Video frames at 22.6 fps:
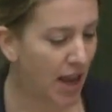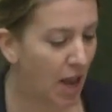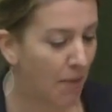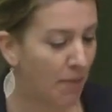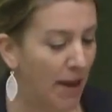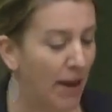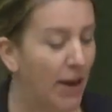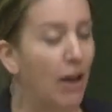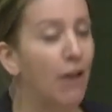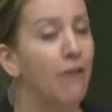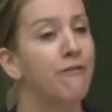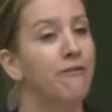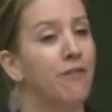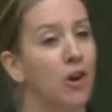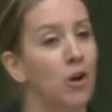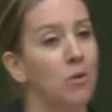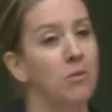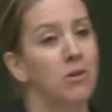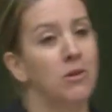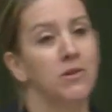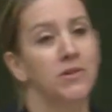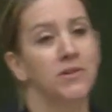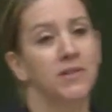about how
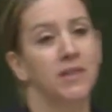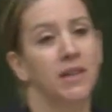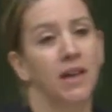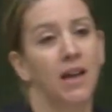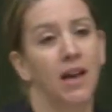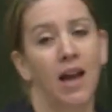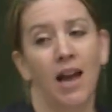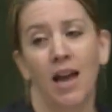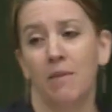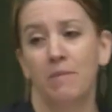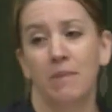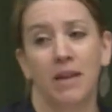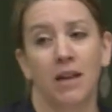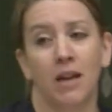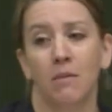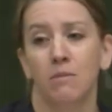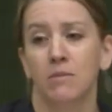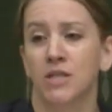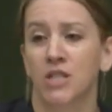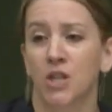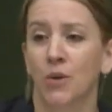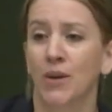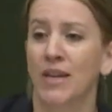farmers had
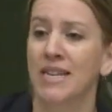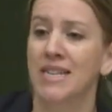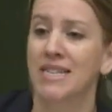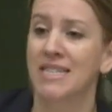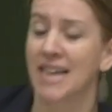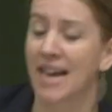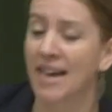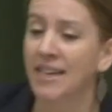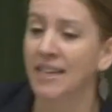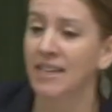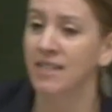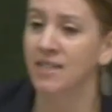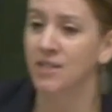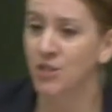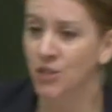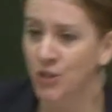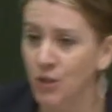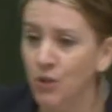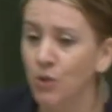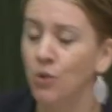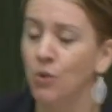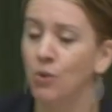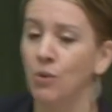become so indebted
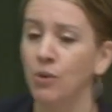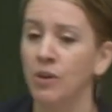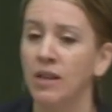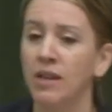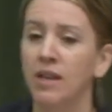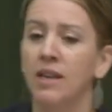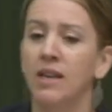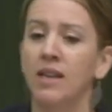to